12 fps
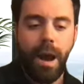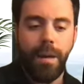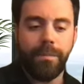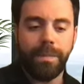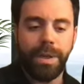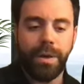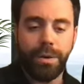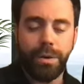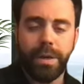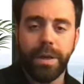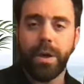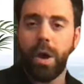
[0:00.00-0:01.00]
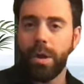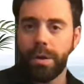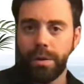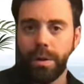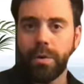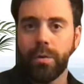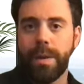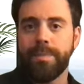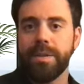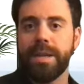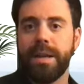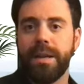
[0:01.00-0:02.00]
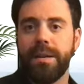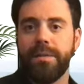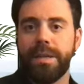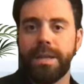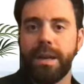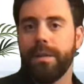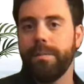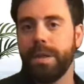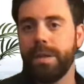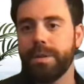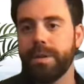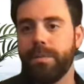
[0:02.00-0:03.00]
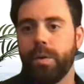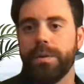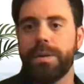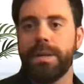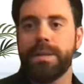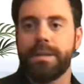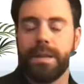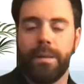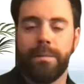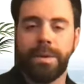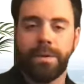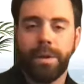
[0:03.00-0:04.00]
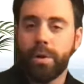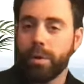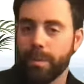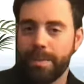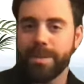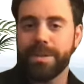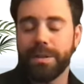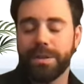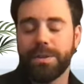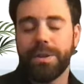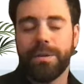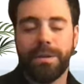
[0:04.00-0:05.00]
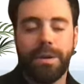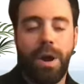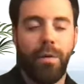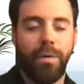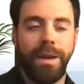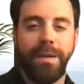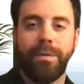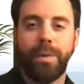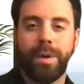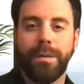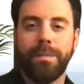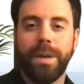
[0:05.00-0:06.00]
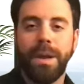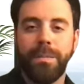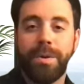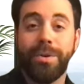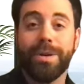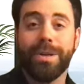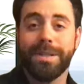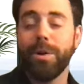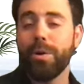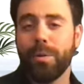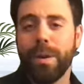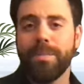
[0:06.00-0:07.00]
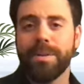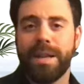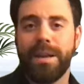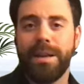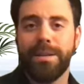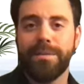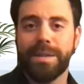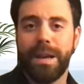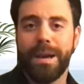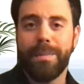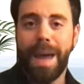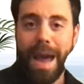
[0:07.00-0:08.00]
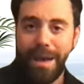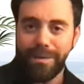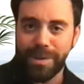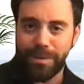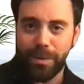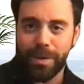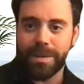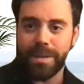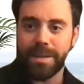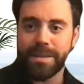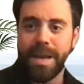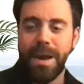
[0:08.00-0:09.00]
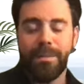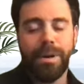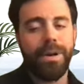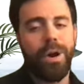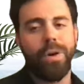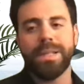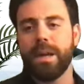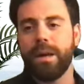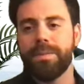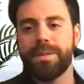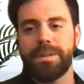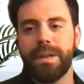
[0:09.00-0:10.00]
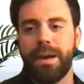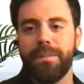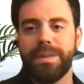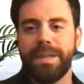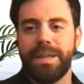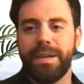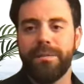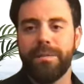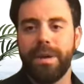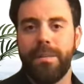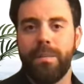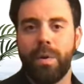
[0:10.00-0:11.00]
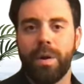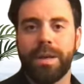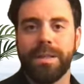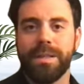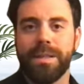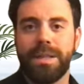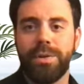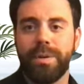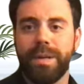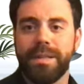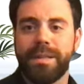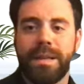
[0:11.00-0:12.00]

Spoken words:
You can call your local representative and tell them that you support this. Your local representative should know that everyone in Peoria's local representatives have supported this, but it always helps to hear from more constituents.